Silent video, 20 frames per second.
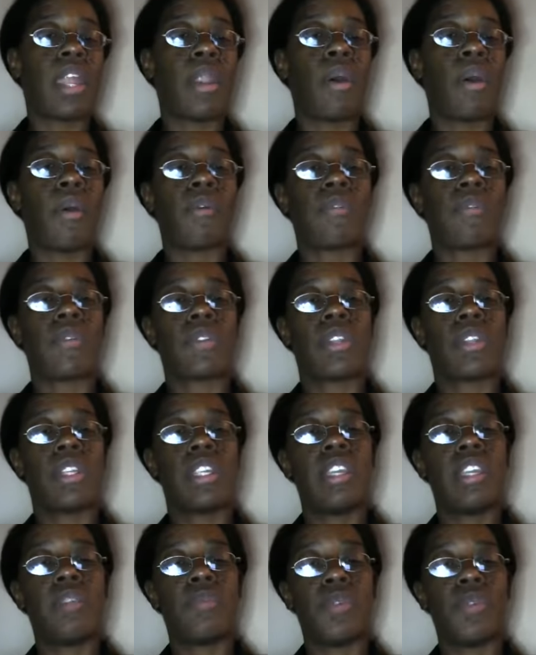and over the
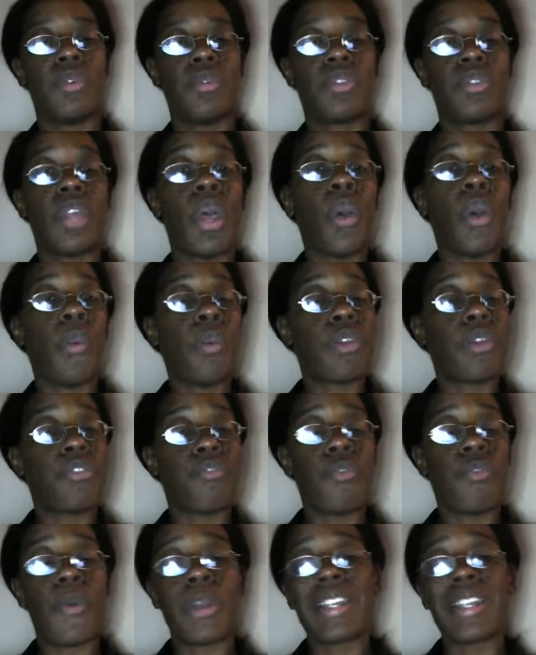knee boots
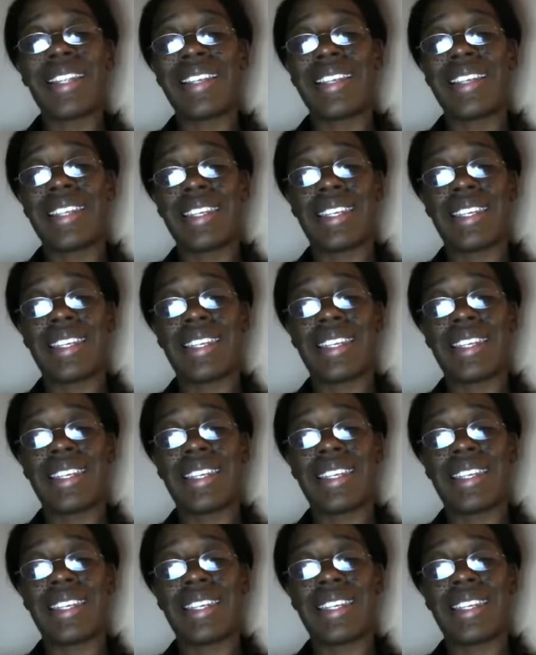with $40